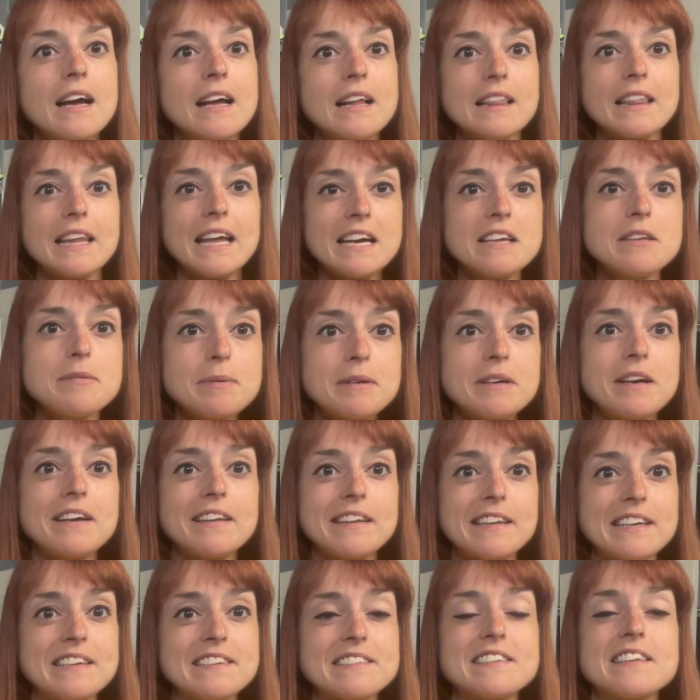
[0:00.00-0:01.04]
Last but not
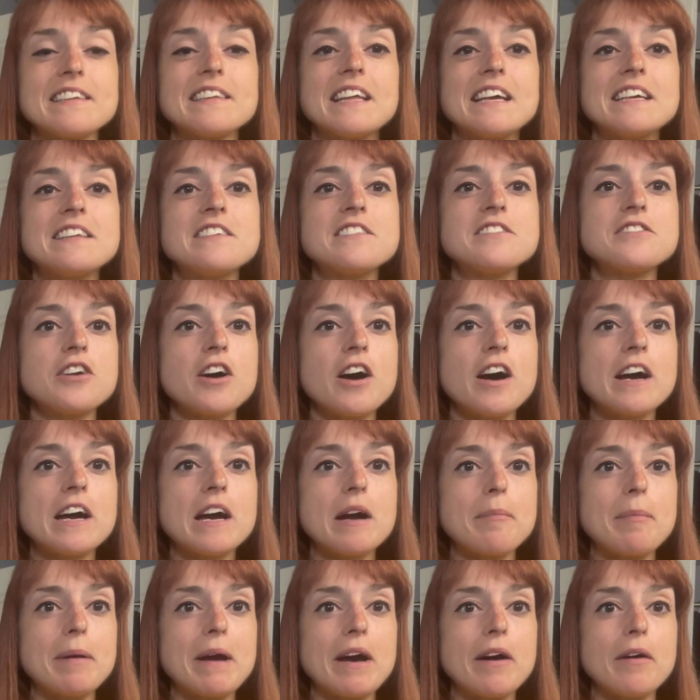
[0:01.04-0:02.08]
least, let's talk
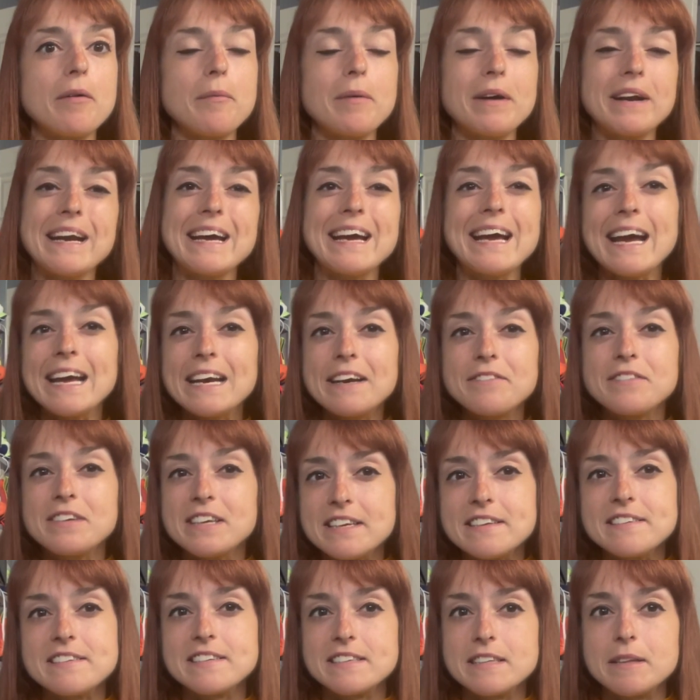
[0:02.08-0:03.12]
about what I kind of
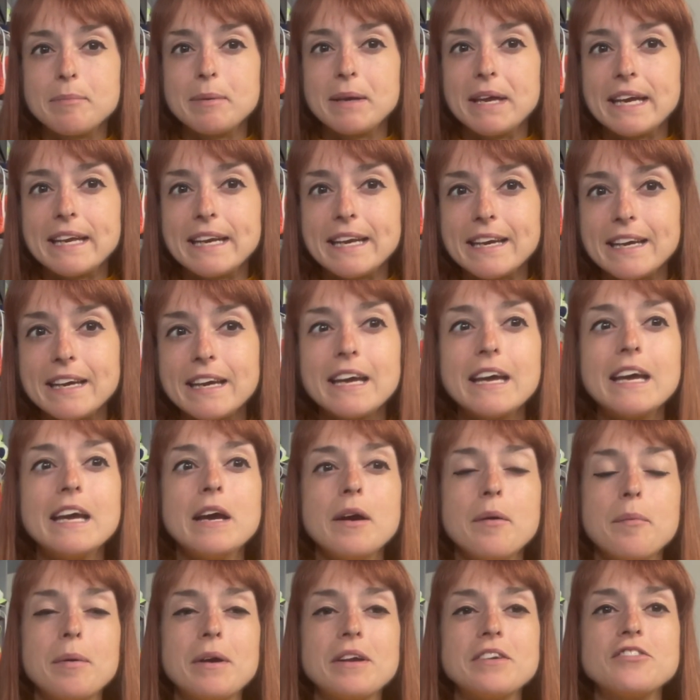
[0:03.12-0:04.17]
teased at the beginning,
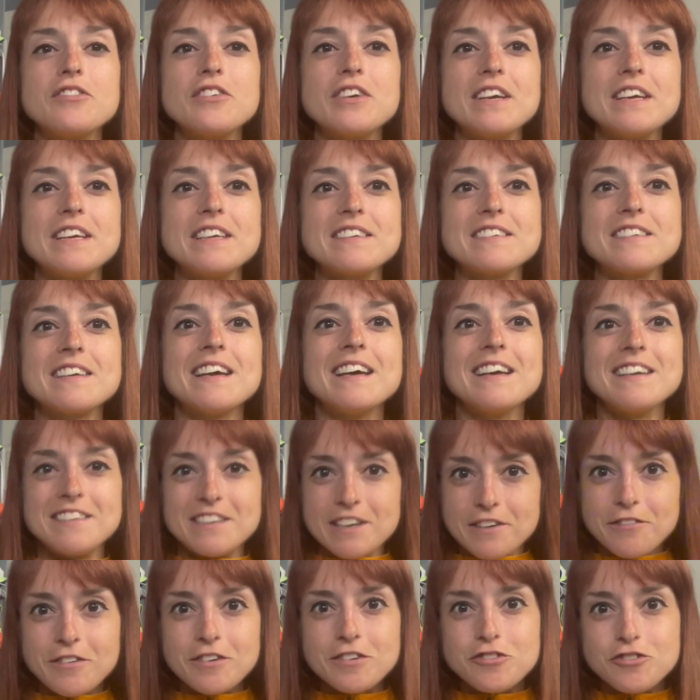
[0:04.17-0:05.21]
which is
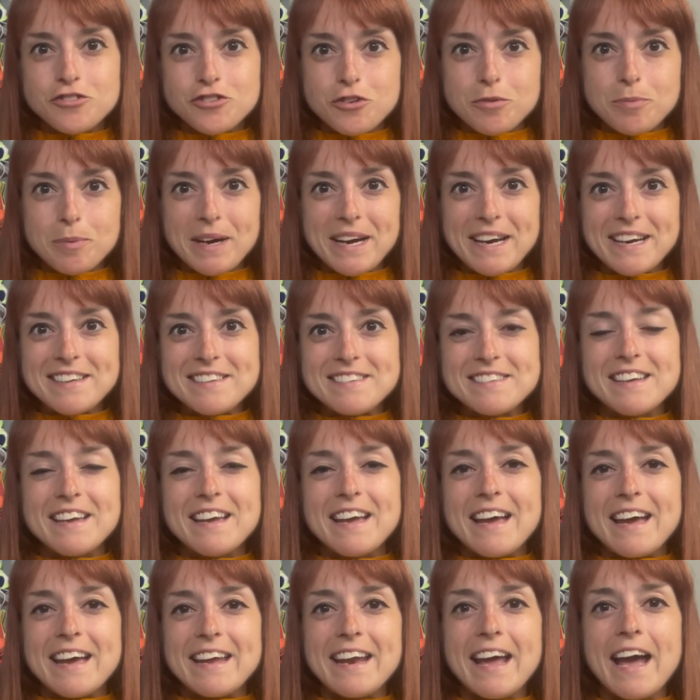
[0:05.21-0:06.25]
different shoe brands
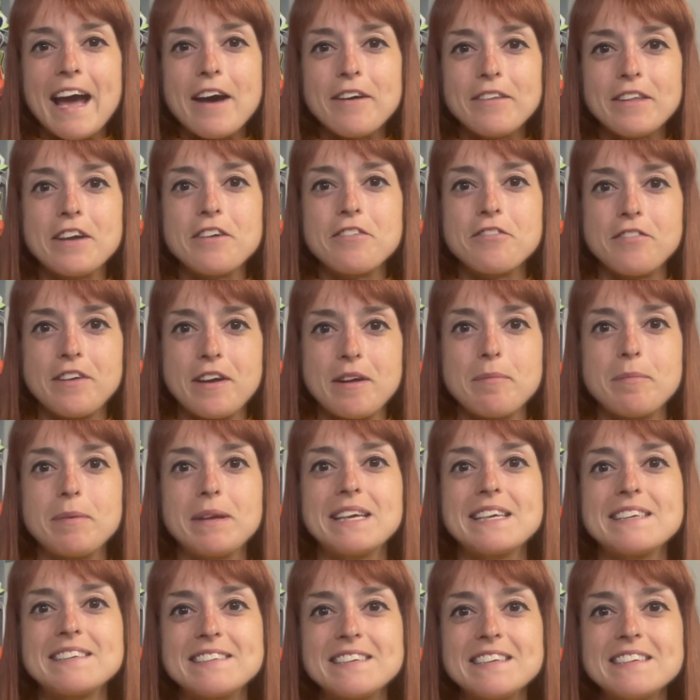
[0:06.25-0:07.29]
and how they fit,
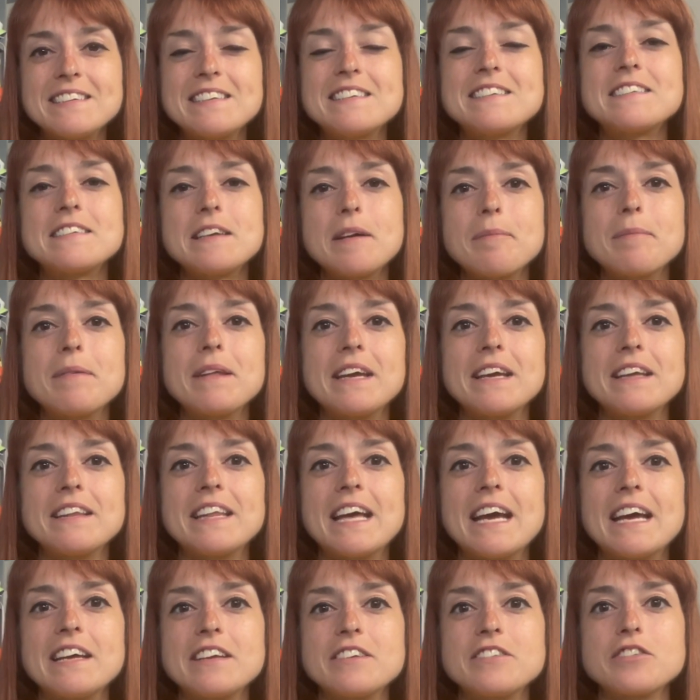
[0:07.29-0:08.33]
because this is something
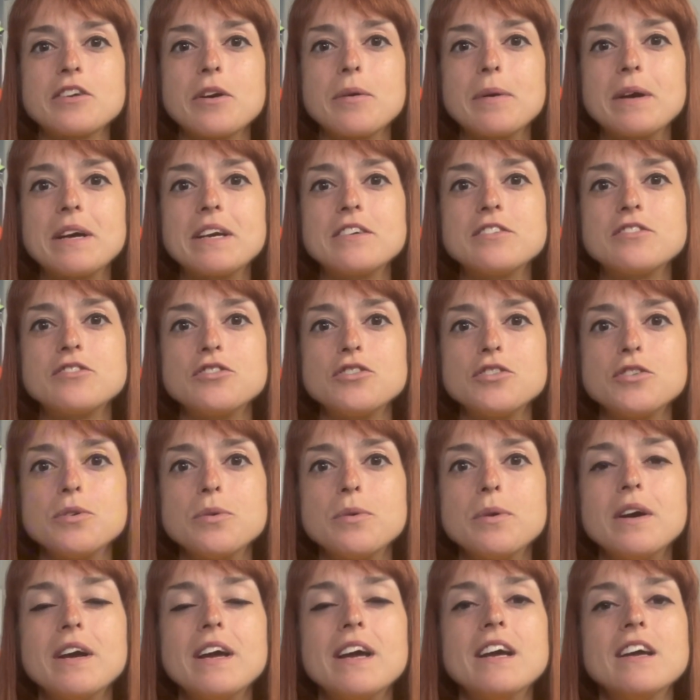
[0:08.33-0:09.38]
that is going to
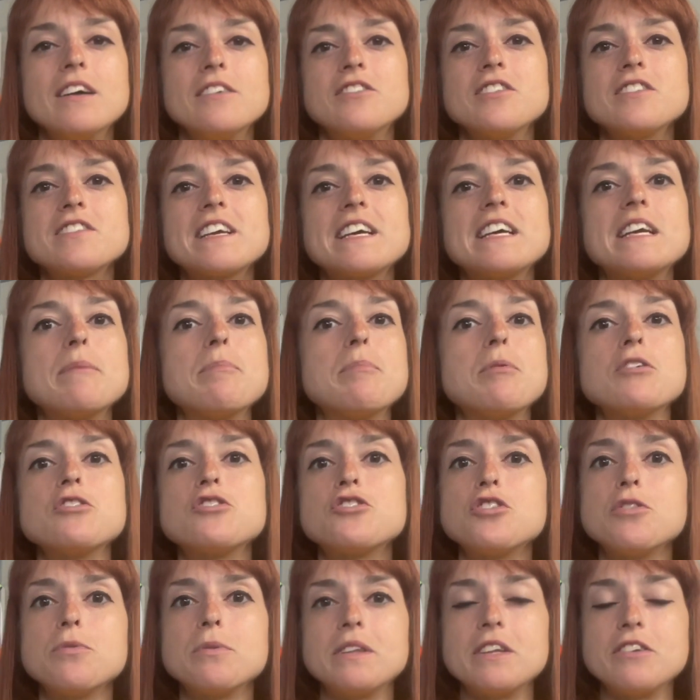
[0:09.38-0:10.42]
just kind of push
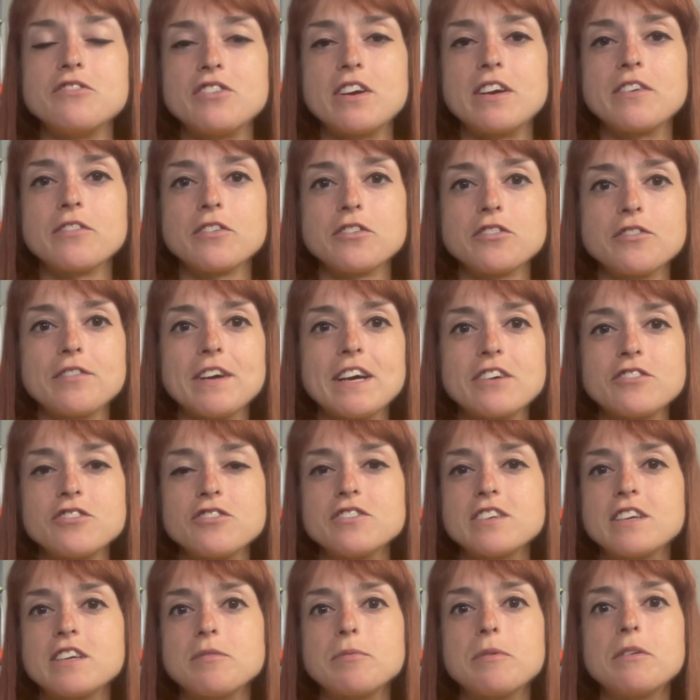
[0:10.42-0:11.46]
you in the general direction,
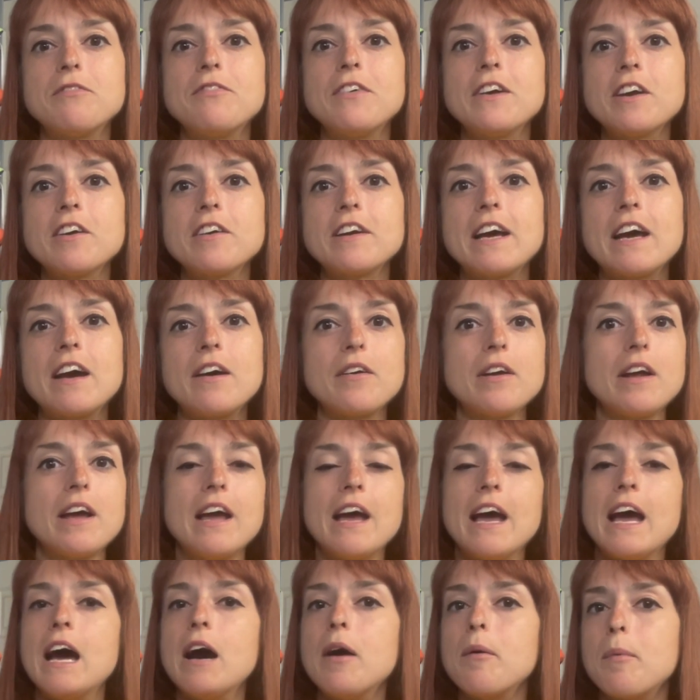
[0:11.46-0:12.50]
because we figured out
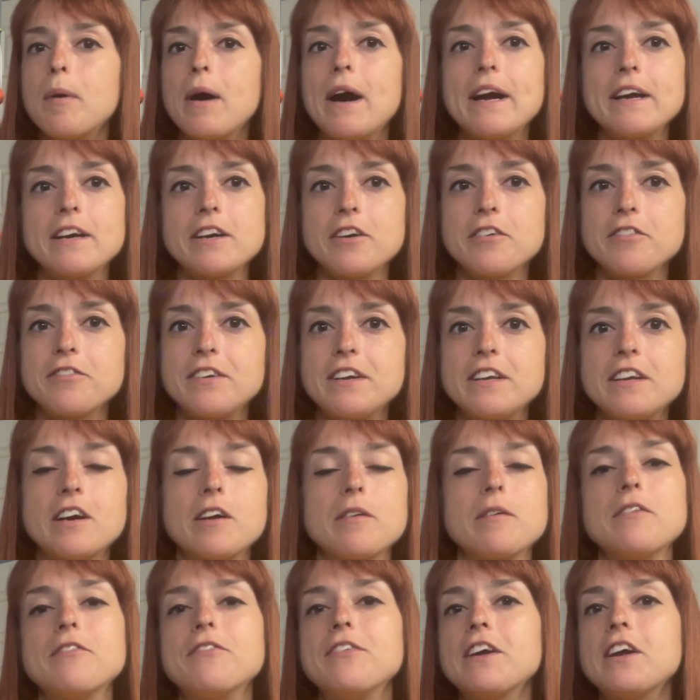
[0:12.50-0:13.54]
how wide our feet are.
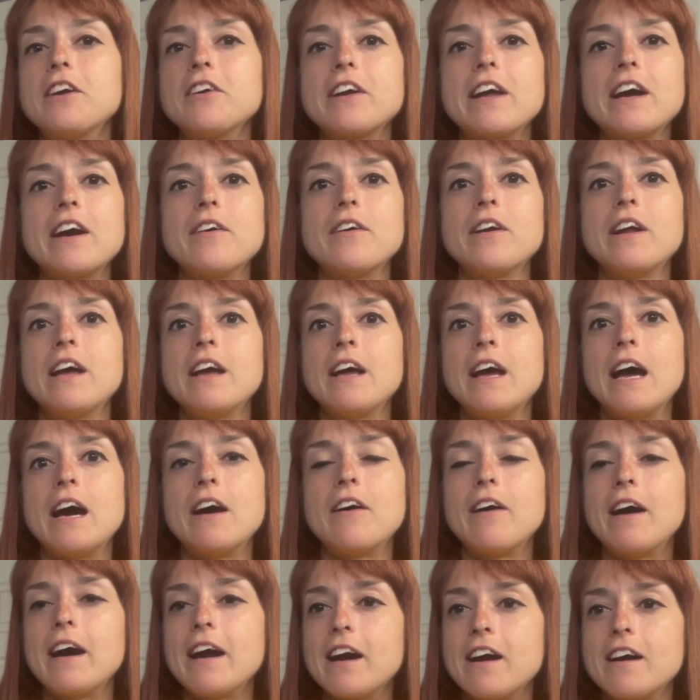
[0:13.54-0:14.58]
We figured out how
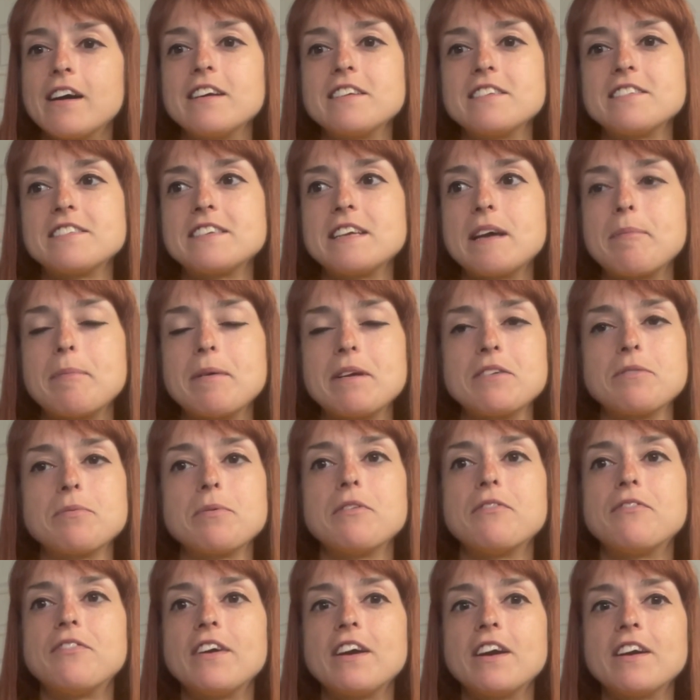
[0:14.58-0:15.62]
high our instep is. We
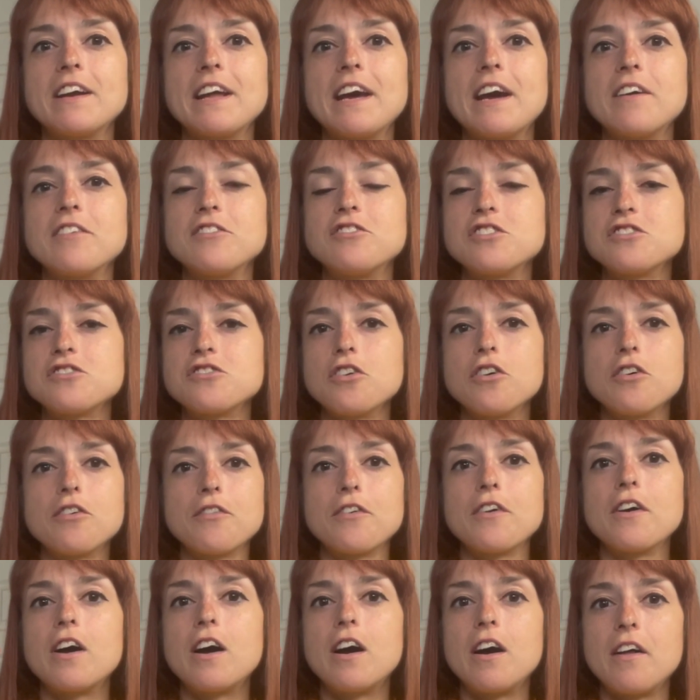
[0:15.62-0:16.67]
figured out just
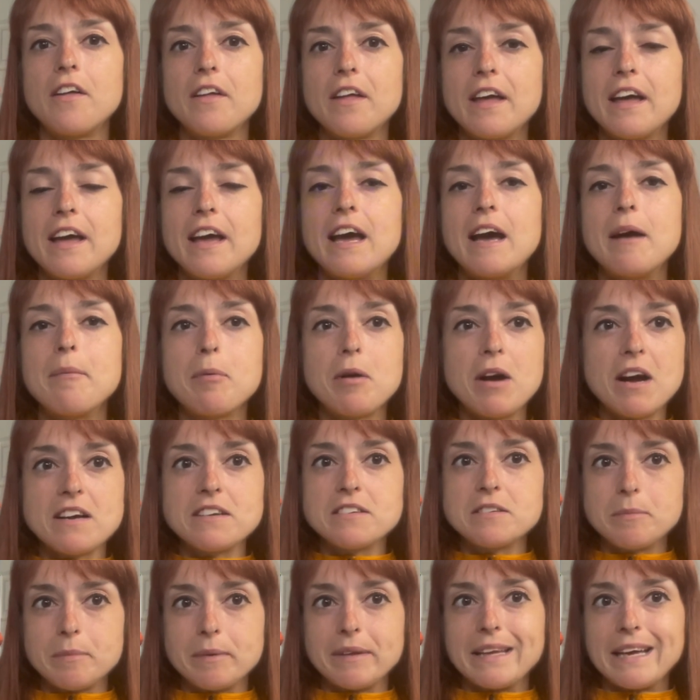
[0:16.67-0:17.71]
overall
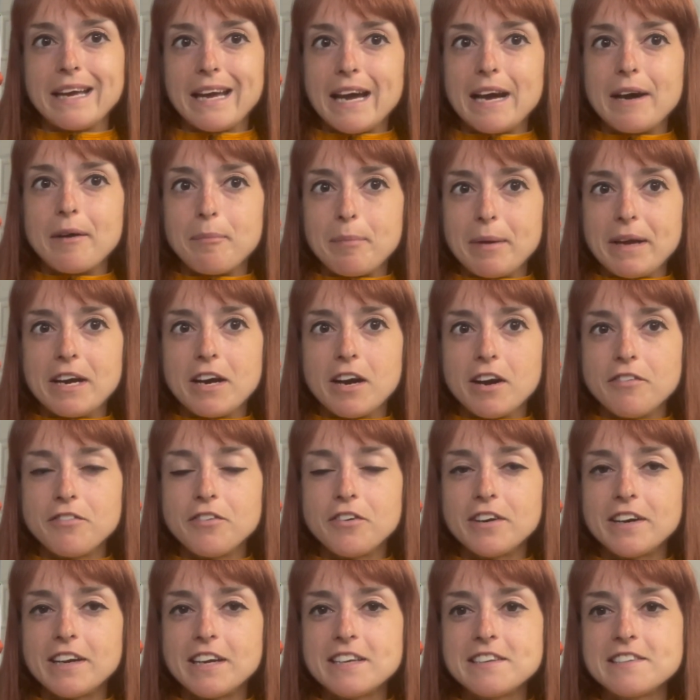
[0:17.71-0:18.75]
approximately how big our
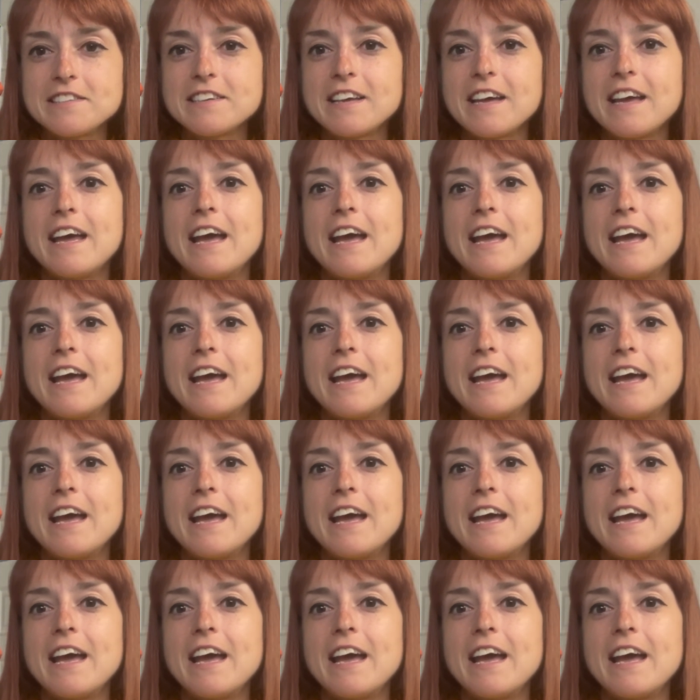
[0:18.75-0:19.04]
foot is.